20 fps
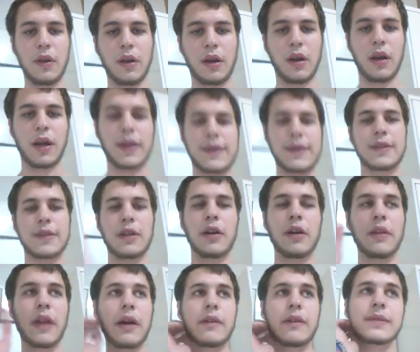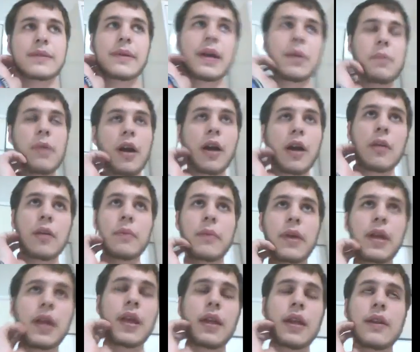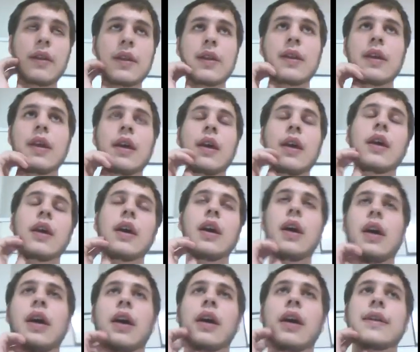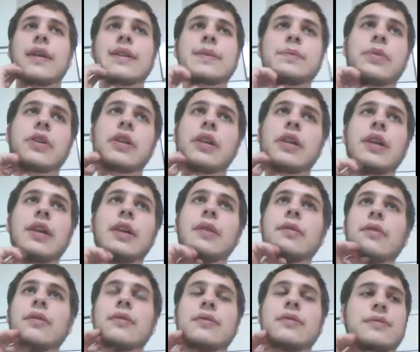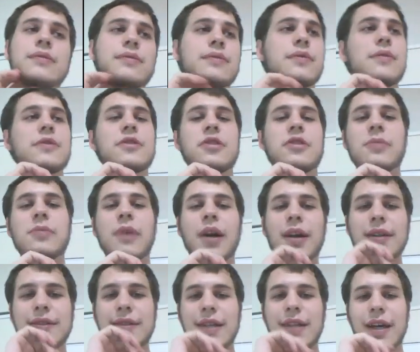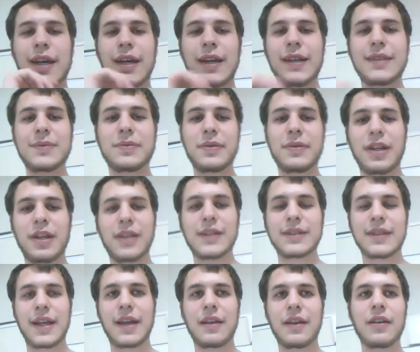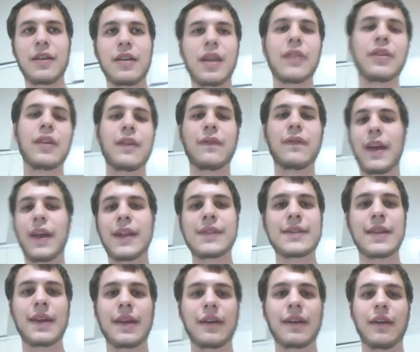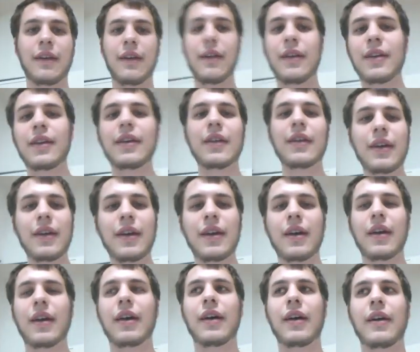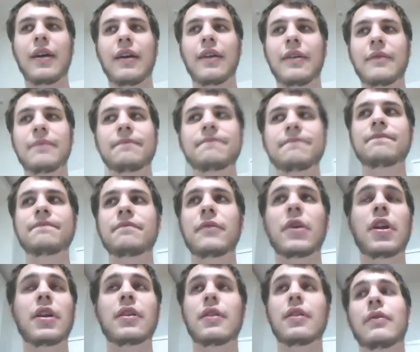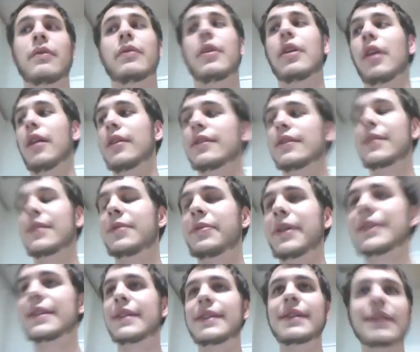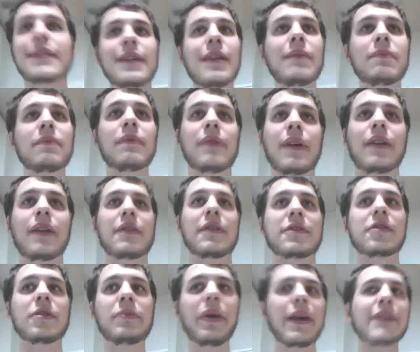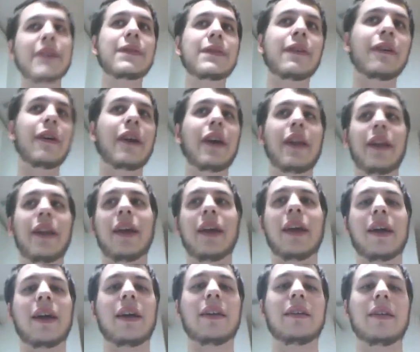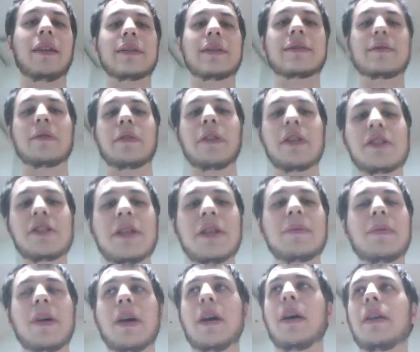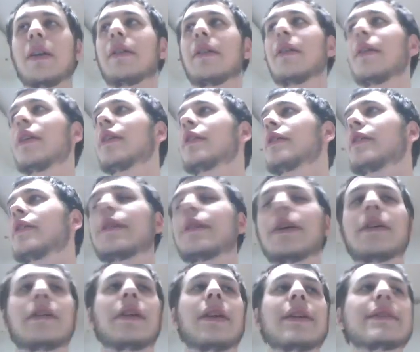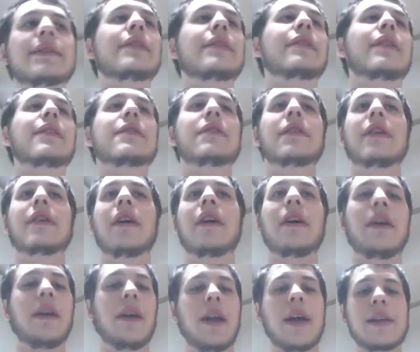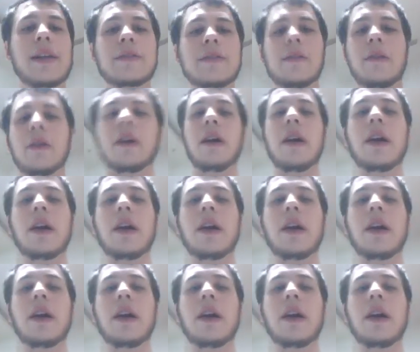So that was my apartment. It's pretty shoebox size, pretty standard, nothing fancy at all. But it's a place to sleep, and the school pays for it, and it's really cheap on utilities, so it's really all I could ask for.